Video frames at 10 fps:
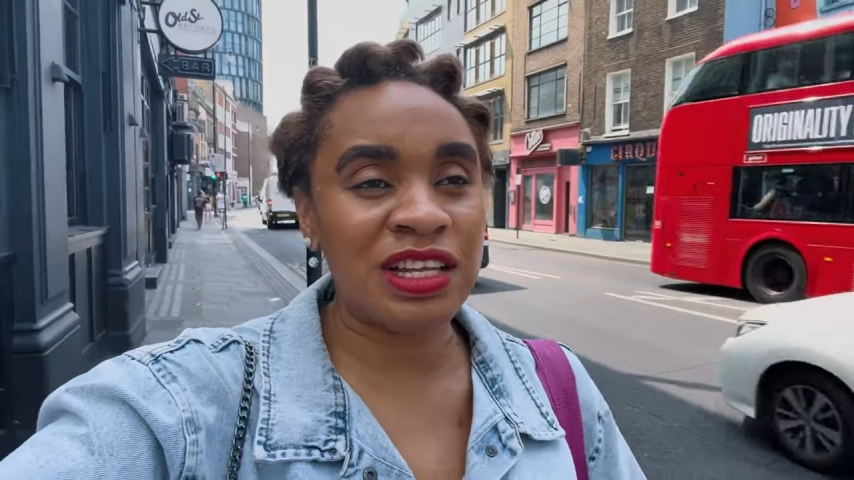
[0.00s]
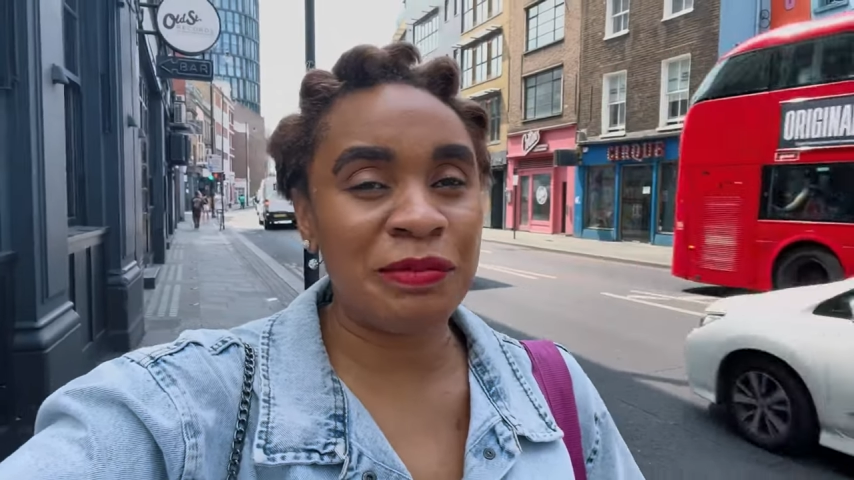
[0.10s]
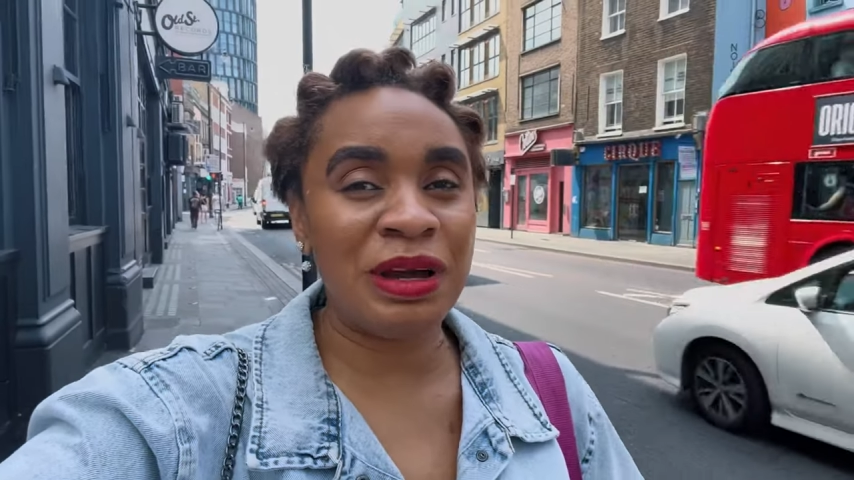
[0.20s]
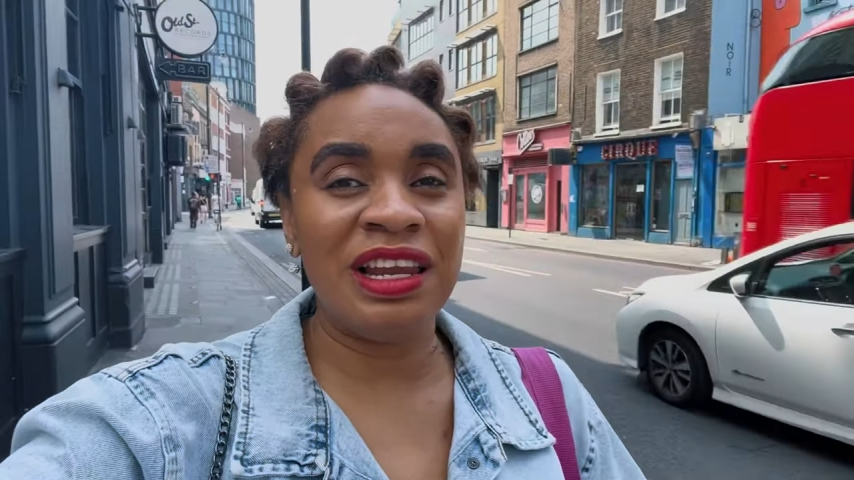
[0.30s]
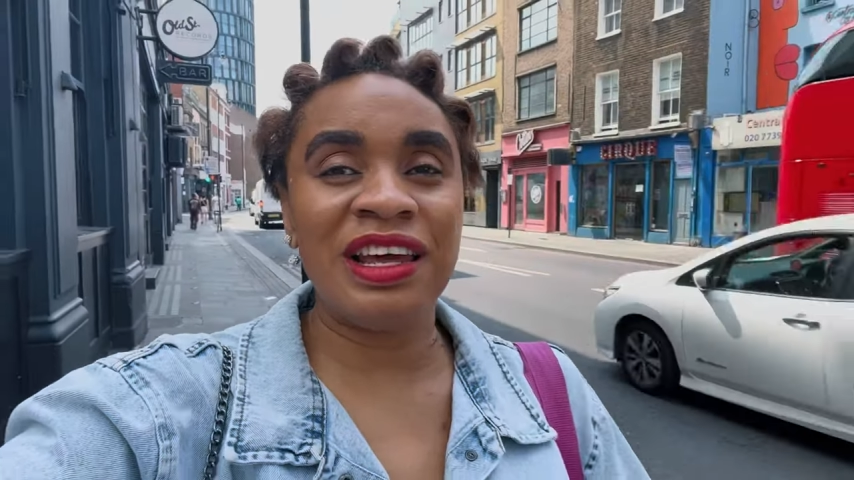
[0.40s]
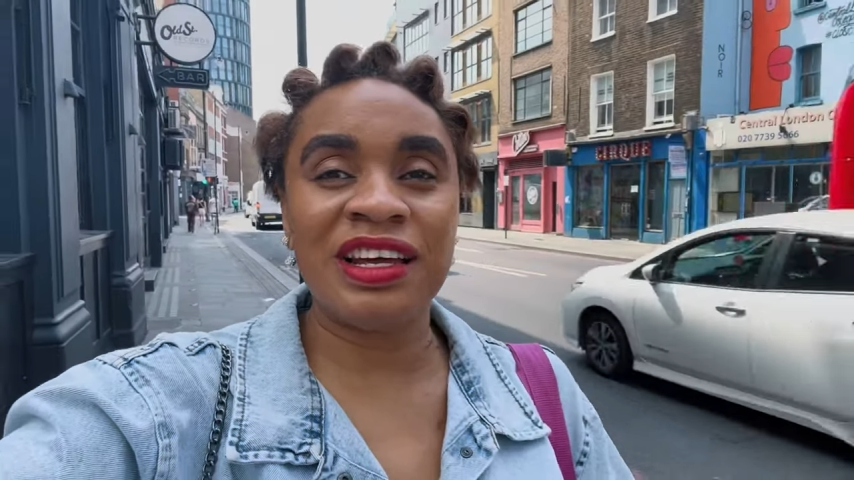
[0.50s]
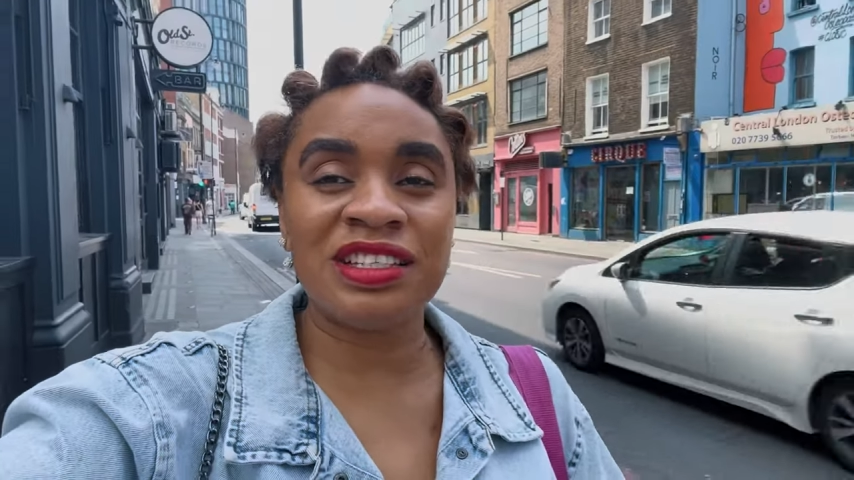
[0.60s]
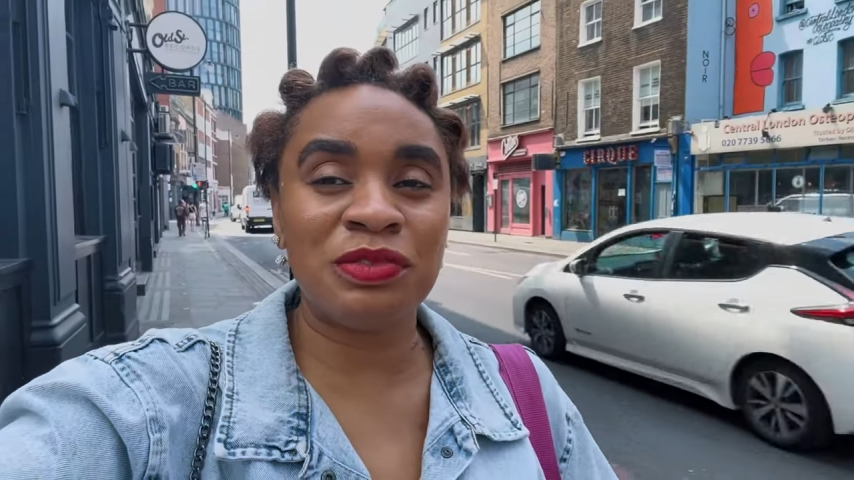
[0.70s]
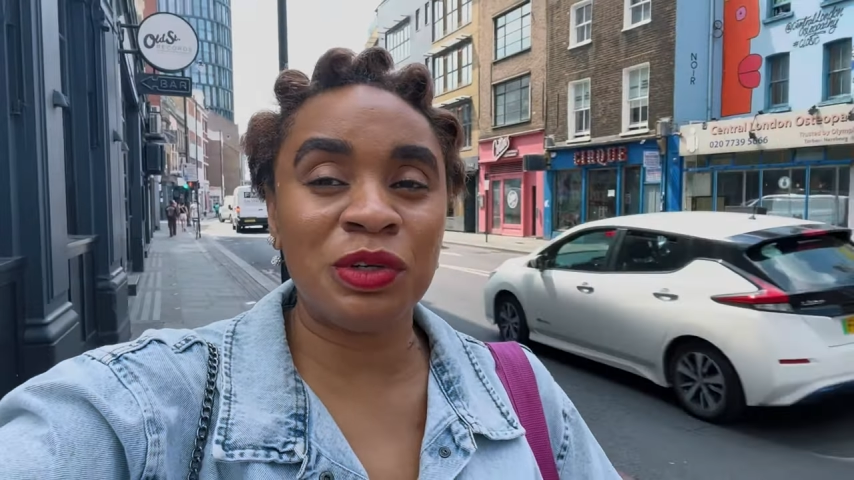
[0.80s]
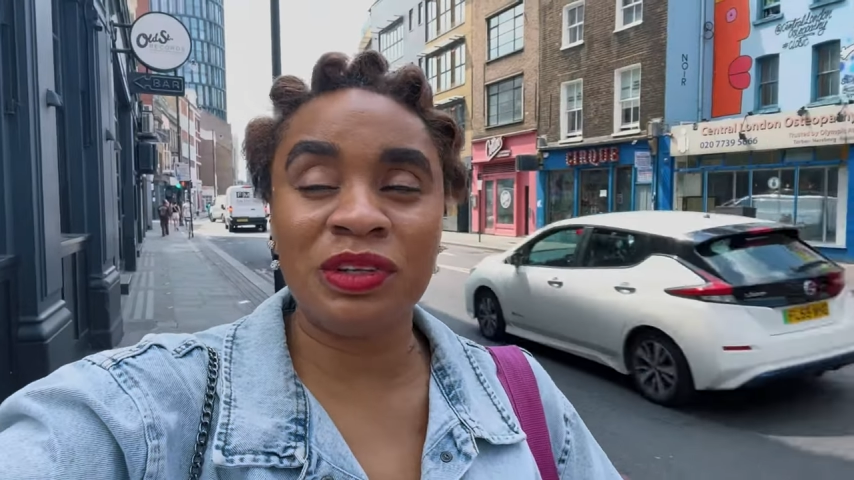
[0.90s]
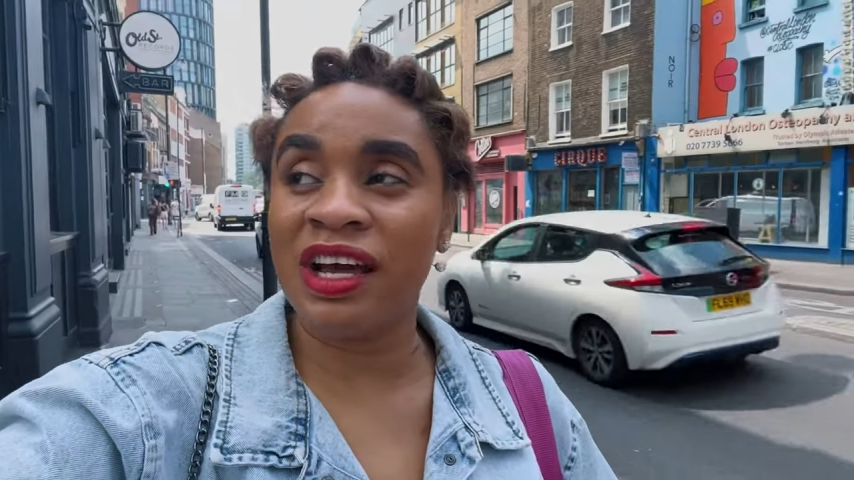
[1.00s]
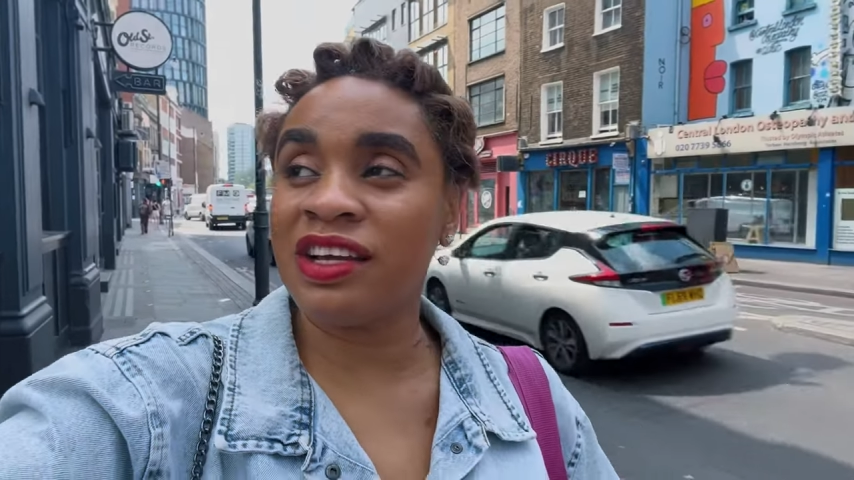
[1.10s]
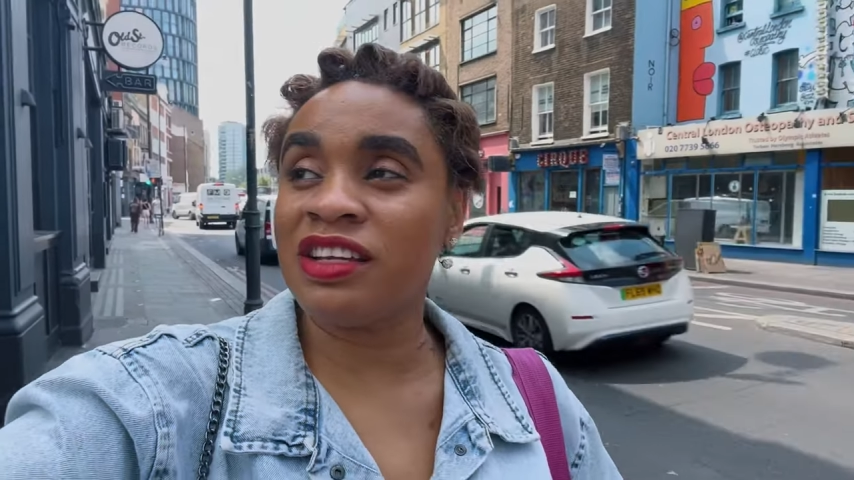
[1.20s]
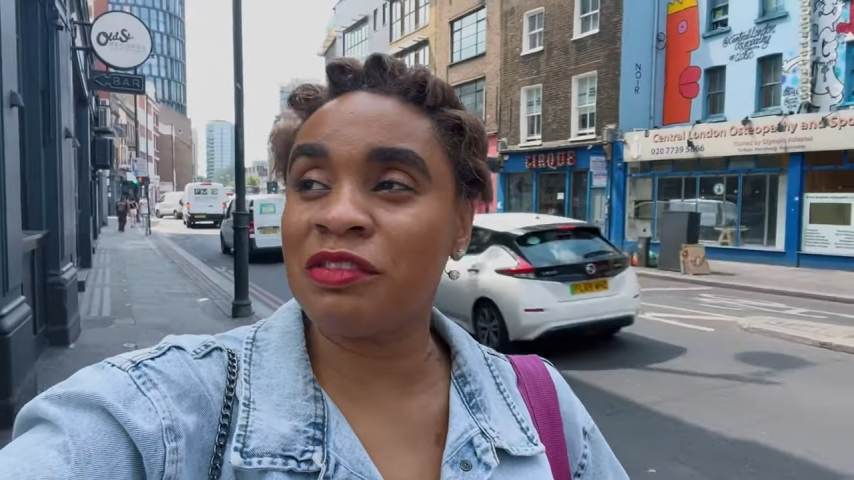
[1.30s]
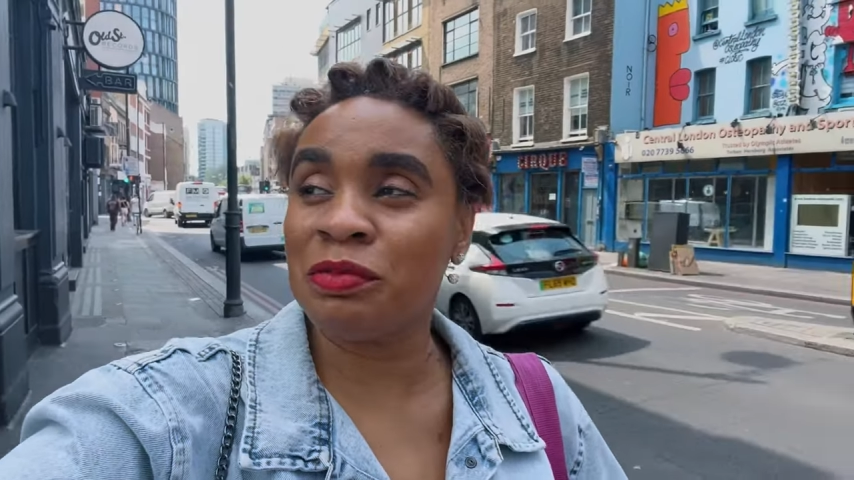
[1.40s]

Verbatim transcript: Like my legs feel like they've